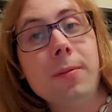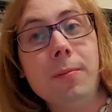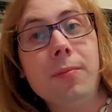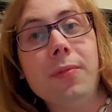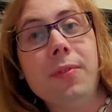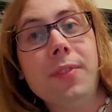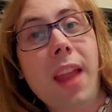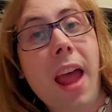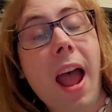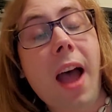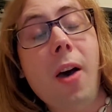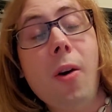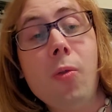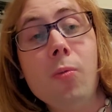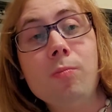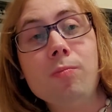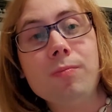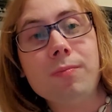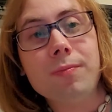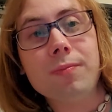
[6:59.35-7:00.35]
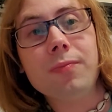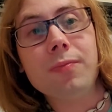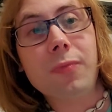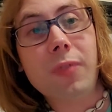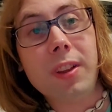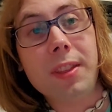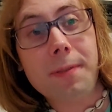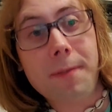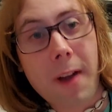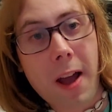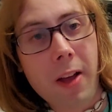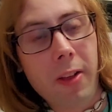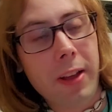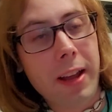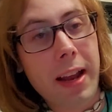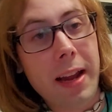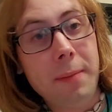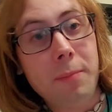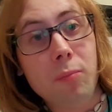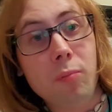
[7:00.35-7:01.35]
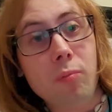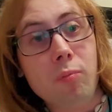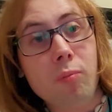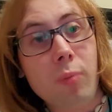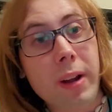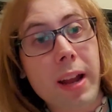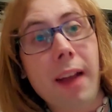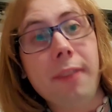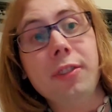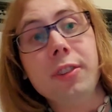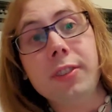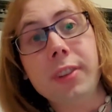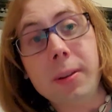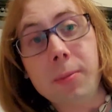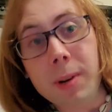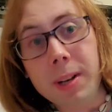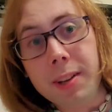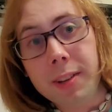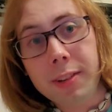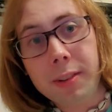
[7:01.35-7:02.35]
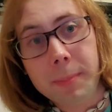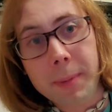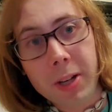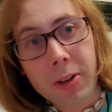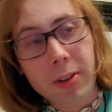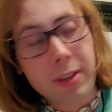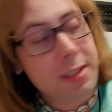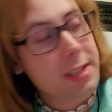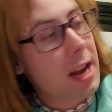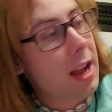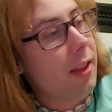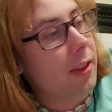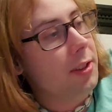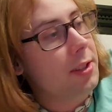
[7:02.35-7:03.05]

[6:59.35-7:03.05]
Now, with the final 8, we have to see what this immunity challenge